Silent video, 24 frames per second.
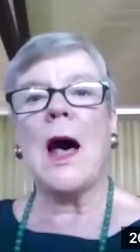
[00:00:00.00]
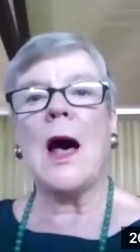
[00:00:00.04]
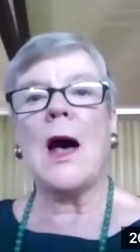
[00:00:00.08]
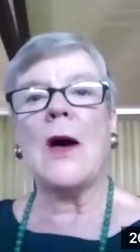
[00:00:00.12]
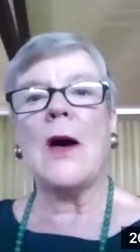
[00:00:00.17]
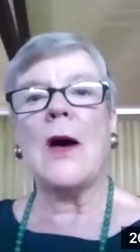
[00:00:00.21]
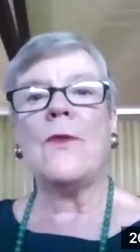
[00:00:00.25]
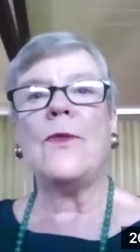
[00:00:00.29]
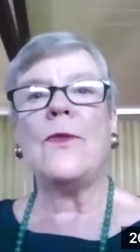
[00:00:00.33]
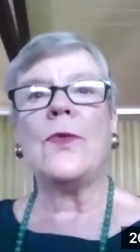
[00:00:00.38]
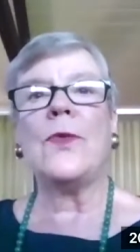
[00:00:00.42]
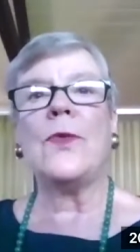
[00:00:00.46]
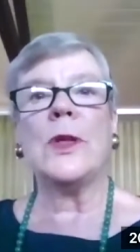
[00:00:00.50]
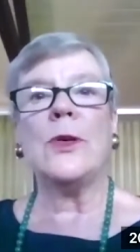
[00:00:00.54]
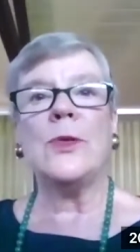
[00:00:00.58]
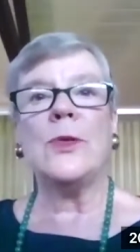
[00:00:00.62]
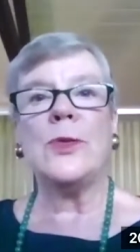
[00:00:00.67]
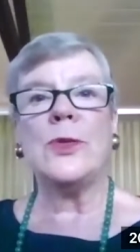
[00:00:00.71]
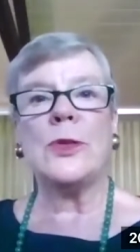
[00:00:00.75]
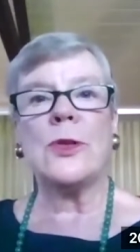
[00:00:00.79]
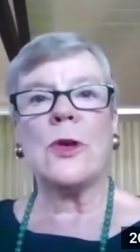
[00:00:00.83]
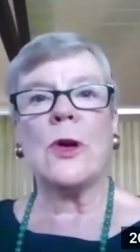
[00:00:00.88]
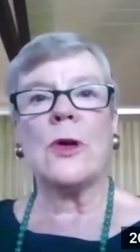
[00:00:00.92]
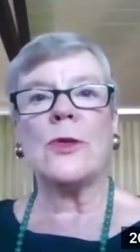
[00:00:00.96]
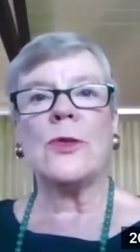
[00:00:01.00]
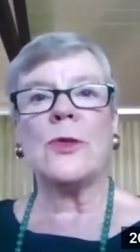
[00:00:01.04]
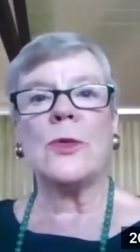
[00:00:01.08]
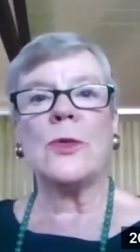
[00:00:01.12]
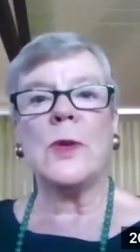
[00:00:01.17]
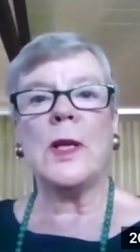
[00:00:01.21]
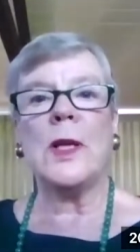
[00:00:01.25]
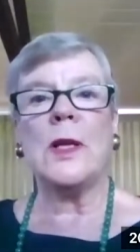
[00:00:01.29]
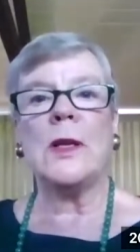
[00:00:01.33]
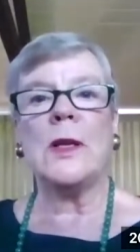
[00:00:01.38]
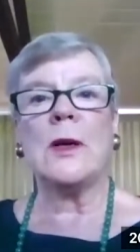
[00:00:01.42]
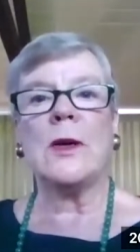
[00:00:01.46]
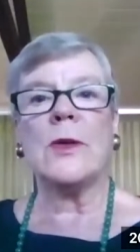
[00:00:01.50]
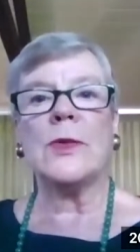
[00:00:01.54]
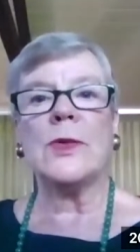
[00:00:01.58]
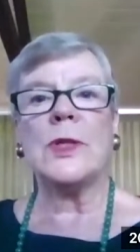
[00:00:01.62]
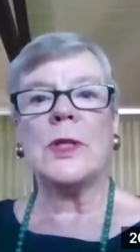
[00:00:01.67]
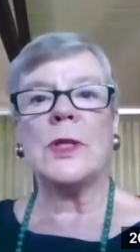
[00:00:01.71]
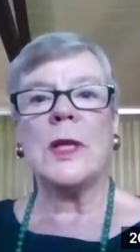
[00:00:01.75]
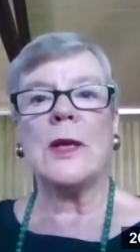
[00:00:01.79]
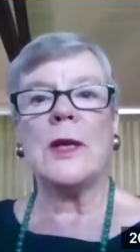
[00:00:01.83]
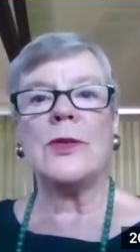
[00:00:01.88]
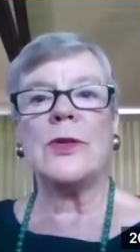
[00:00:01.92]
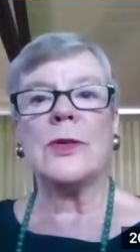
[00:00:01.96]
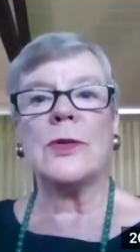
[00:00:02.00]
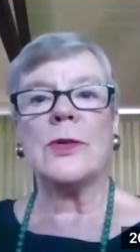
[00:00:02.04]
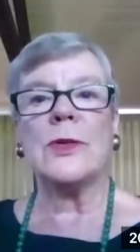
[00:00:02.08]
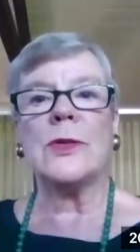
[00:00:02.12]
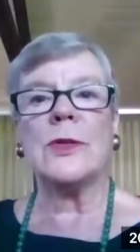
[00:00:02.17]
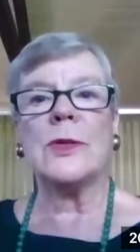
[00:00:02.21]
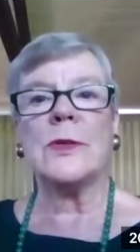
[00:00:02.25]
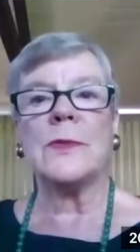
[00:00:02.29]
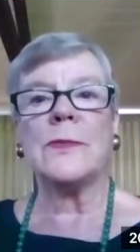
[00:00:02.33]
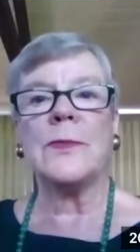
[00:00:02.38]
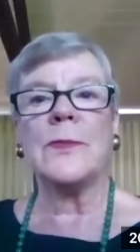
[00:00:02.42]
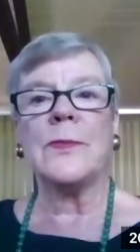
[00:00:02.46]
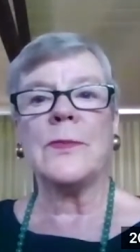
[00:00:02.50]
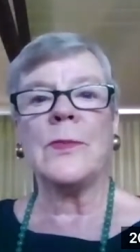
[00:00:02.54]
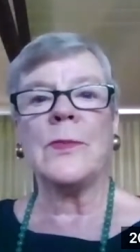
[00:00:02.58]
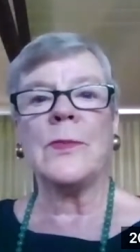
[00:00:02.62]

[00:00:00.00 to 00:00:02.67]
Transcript: of the New START treaty negotiations.